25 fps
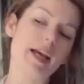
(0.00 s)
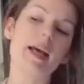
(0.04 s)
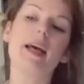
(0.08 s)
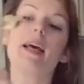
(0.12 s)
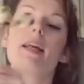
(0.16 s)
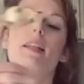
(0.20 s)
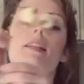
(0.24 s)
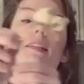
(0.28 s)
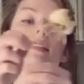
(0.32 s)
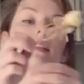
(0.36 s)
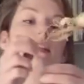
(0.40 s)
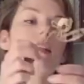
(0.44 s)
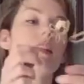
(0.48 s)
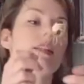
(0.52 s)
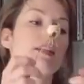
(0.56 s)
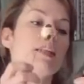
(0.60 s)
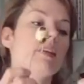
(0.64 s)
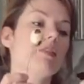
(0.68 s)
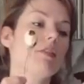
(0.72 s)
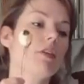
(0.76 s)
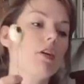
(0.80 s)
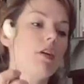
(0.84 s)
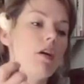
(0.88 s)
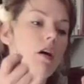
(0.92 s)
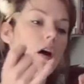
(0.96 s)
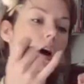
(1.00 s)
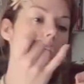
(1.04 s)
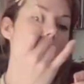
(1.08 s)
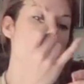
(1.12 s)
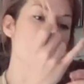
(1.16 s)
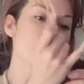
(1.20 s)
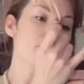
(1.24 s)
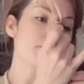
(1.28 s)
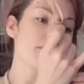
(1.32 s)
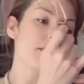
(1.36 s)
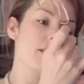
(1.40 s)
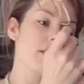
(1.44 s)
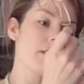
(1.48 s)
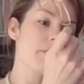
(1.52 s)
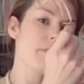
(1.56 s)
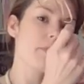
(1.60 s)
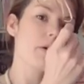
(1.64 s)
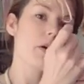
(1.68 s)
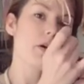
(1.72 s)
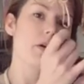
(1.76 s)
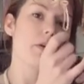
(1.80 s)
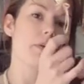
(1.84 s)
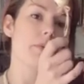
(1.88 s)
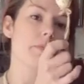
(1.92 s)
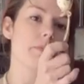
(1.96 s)
and they've got holes in the
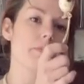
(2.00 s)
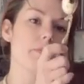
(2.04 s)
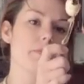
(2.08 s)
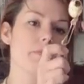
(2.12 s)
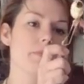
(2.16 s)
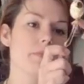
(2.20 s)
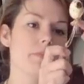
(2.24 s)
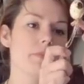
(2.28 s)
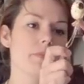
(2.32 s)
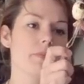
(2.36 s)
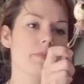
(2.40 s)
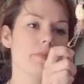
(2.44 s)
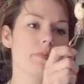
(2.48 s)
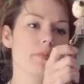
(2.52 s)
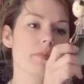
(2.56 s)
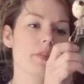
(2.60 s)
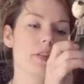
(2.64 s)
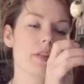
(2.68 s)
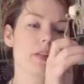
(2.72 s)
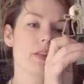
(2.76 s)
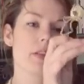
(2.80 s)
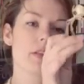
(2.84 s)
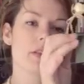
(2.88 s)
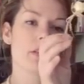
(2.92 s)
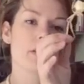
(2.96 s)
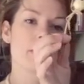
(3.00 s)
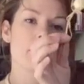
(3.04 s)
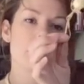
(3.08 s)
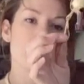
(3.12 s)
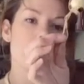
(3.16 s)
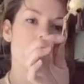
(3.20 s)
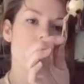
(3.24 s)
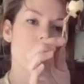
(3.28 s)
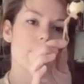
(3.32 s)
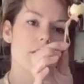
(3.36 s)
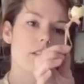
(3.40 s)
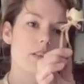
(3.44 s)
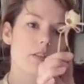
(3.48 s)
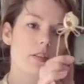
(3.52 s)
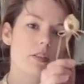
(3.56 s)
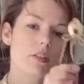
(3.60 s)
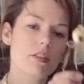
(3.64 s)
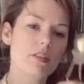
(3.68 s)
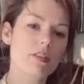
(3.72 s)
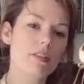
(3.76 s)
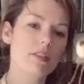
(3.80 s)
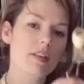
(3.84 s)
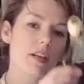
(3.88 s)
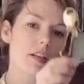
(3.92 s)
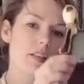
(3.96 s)
bottom, so I
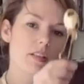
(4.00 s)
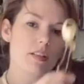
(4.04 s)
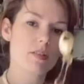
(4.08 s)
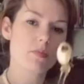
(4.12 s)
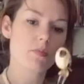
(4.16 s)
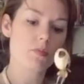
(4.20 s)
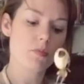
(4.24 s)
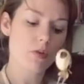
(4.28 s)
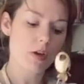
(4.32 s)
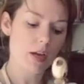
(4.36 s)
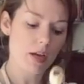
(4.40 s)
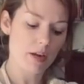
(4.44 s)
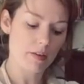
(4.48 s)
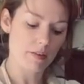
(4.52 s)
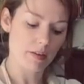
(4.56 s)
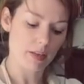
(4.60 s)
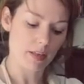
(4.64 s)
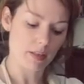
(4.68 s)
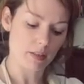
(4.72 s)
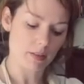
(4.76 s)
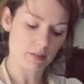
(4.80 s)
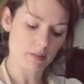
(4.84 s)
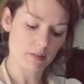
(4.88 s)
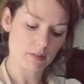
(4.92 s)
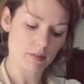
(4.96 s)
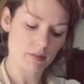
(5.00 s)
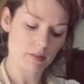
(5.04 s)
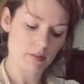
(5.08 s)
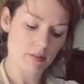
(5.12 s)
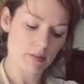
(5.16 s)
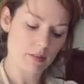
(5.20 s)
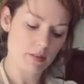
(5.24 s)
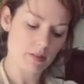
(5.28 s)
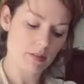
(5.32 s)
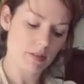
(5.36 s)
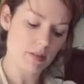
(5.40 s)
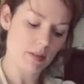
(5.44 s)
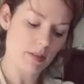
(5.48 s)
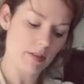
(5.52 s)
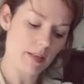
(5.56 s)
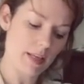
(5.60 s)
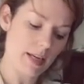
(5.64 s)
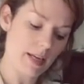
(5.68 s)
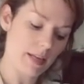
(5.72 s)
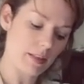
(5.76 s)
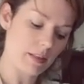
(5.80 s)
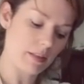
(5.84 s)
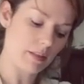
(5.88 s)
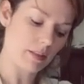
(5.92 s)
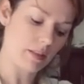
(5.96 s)
just stuck some wire in, so
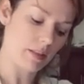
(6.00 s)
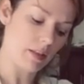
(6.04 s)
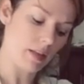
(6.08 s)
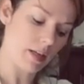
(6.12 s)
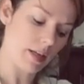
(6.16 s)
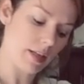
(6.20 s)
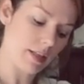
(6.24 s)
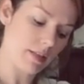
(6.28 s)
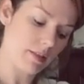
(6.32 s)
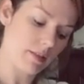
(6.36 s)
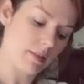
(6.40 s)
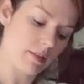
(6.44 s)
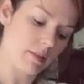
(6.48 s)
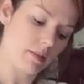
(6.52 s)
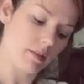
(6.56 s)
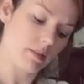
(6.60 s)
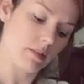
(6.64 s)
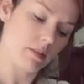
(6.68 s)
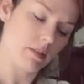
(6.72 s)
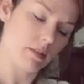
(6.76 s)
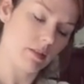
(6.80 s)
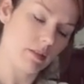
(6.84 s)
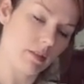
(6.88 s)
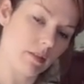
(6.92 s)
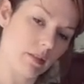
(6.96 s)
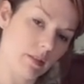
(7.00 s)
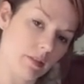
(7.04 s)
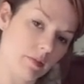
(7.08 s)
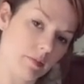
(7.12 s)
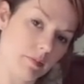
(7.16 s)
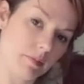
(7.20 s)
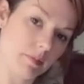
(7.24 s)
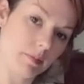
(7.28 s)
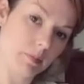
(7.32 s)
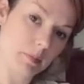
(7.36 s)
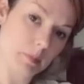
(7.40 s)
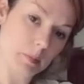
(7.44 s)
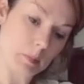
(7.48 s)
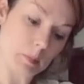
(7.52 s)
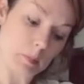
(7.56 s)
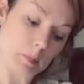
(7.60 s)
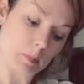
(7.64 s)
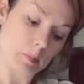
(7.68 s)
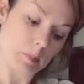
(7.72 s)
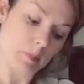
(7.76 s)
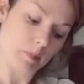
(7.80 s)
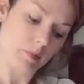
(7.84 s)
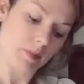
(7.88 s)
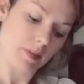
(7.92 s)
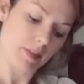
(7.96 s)
that'd look nice,
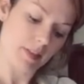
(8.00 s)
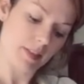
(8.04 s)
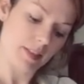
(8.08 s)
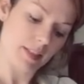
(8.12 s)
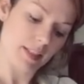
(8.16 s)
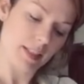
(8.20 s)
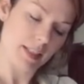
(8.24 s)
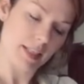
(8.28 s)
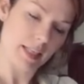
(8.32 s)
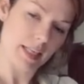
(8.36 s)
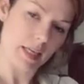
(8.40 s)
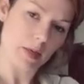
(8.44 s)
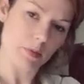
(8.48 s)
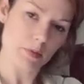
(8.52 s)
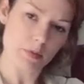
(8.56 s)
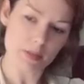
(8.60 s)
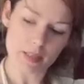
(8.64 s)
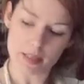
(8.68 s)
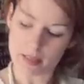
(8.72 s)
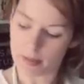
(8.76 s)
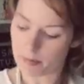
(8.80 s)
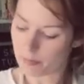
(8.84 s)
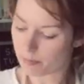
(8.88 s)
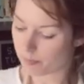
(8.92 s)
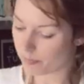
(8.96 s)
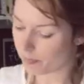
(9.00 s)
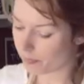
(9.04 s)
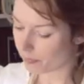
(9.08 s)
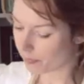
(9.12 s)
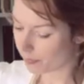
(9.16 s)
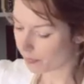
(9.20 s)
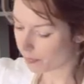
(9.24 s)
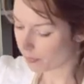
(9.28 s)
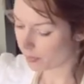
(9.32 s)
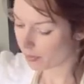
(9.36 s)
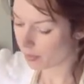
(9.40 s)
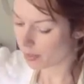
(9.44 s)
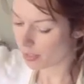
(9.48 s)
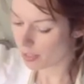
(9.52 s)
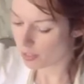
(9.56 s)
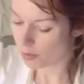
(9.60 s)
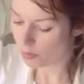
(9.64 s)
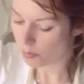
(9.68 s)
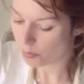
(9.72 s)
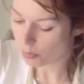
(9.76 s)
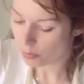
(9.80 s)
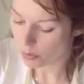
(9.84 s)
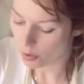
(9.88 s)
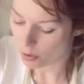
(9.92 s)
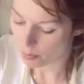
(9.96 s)
sticking out, wouldn't it?
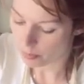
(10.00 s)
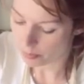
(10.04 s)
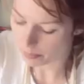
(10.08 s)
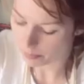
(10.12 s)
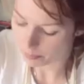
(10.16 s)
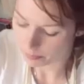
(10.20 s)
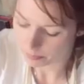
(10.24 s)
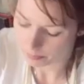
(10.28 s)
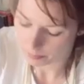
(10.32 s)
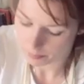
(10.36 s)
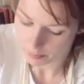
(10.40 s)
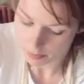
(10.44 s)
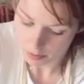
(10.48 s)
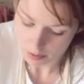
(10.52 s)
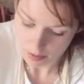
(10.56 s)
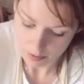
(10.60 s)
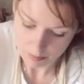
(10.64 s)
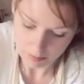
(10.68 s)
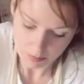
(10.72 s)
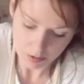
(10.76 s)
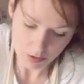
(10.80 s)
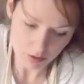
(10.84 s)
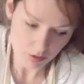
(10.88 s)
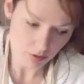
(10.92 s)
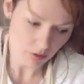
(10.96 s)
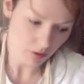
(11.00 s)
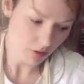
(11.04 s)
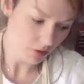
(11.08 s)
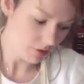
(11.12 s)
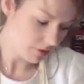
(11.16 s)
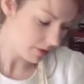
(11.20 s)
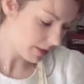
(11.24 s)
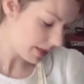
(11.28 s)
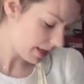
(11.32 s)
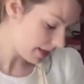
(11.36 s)
Little prop. But you can use